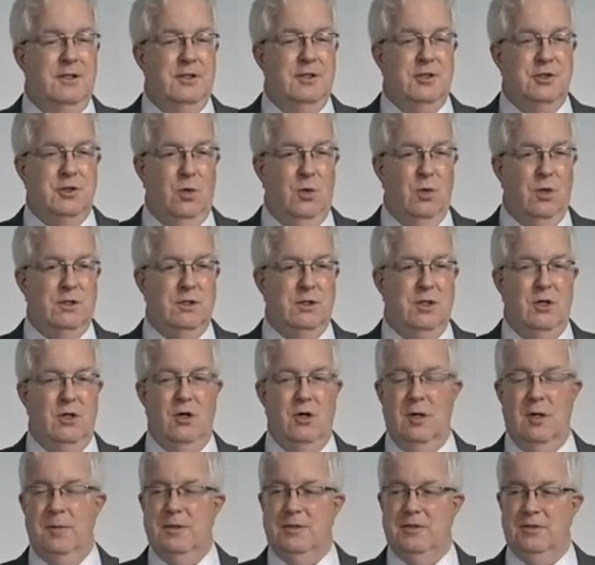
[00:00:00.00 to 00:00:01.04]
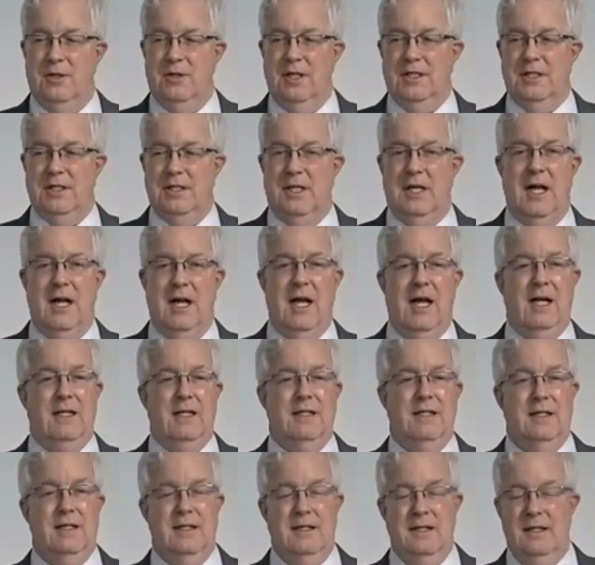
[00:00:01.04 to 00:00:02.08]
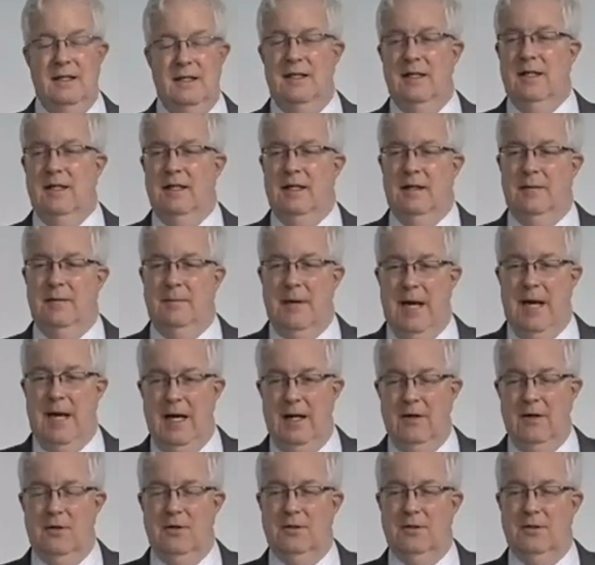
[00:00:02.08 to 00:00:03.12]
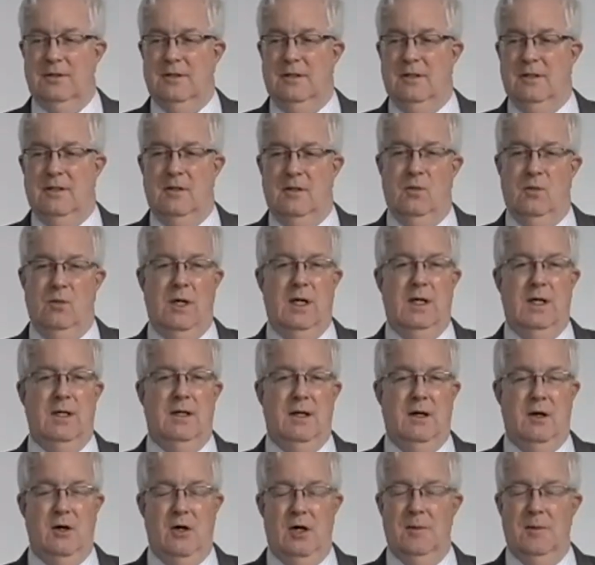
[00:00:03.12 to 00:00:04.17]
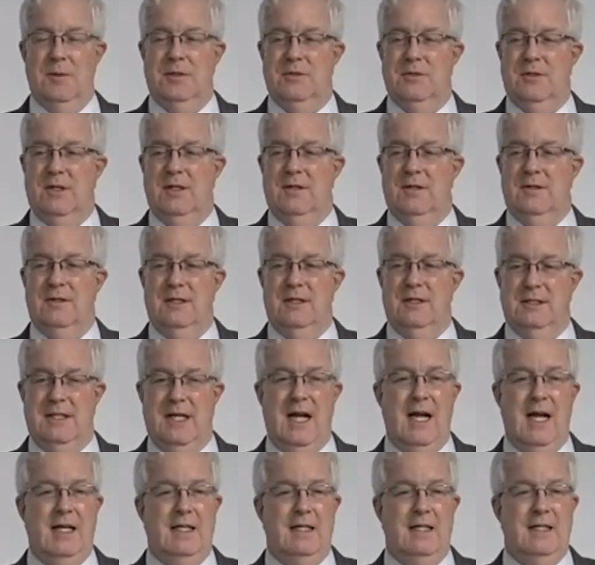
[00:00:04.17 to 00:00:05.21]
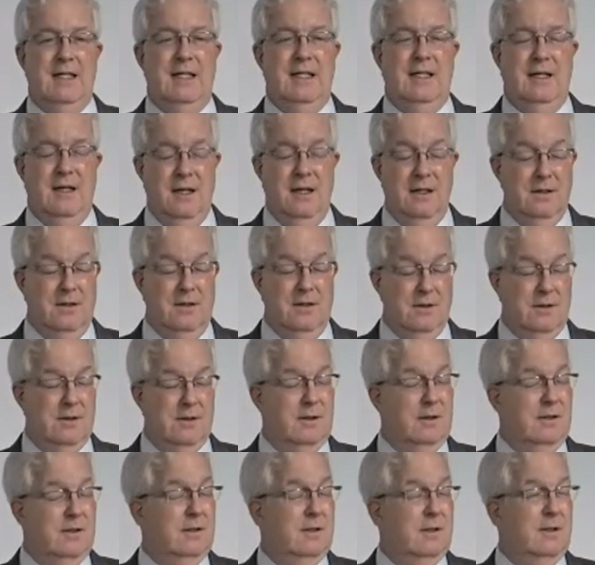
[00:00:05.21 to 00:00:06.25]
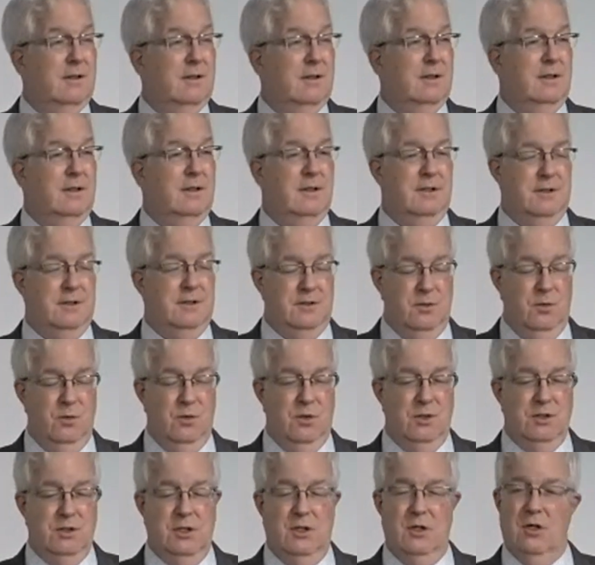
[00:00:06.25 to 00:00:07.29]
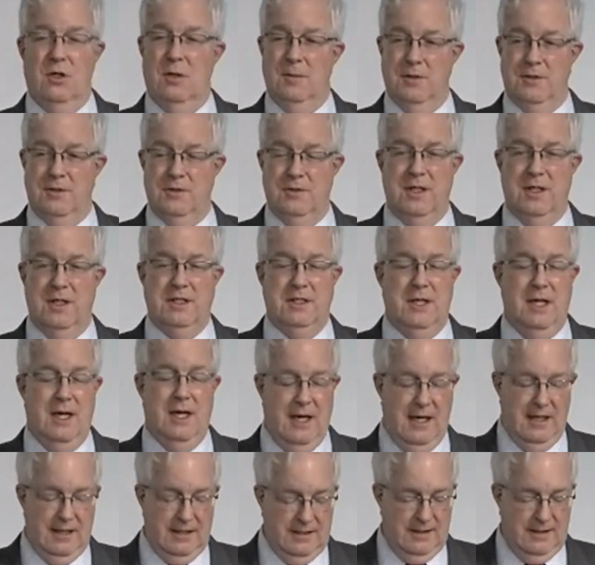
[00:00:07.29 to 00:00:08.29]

Georgia Arbitration Act matters where the arbitrator is acting under the Georgia Arbitration Act?